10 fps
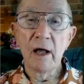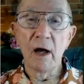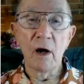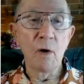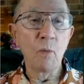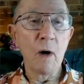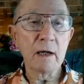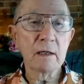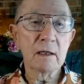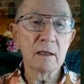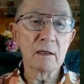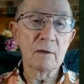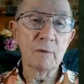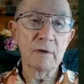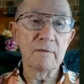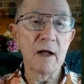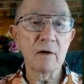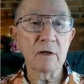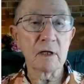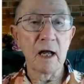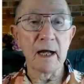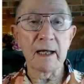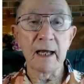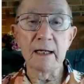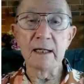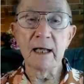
one with a falcon-like head